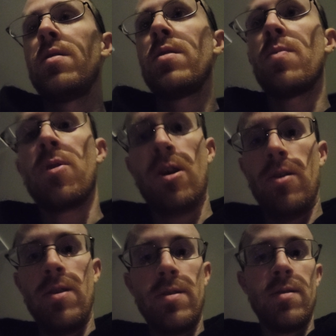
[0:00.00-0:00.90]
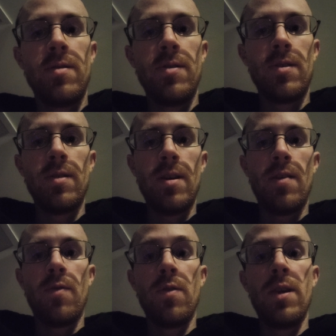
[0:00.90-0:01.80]
the progress is looking like
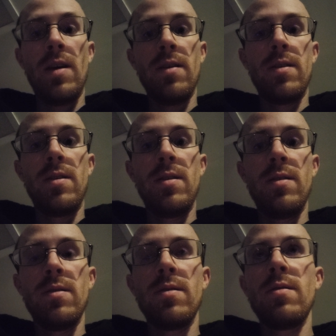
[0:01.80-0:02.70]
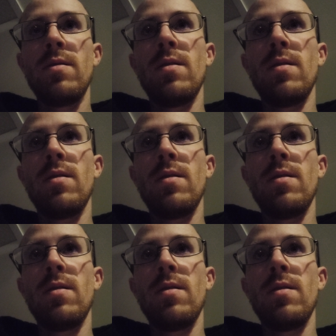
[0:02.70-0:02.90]
for the LEDs.